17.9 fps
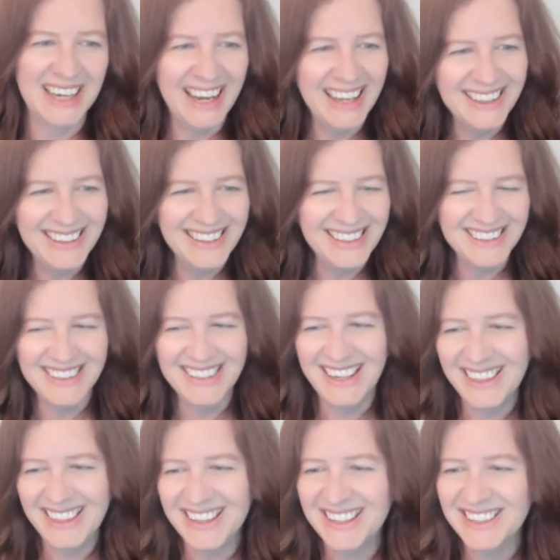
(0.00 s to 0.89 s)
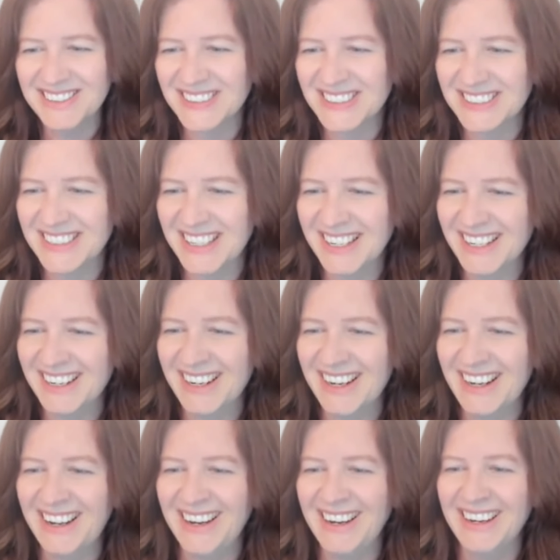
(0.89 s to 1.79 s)
Hi, Lisa. Thanks for saying
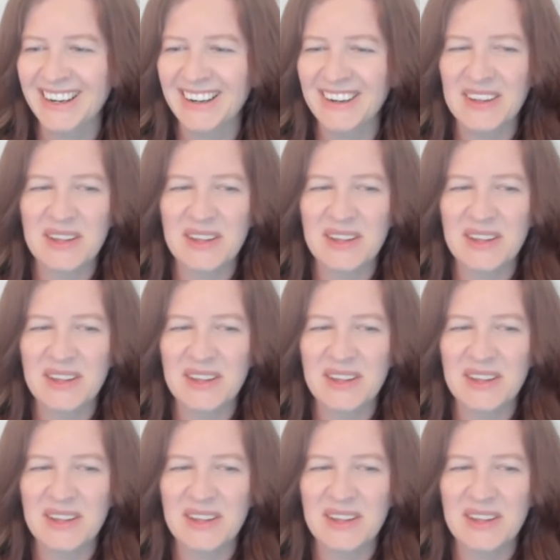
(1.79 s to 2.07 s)
hi.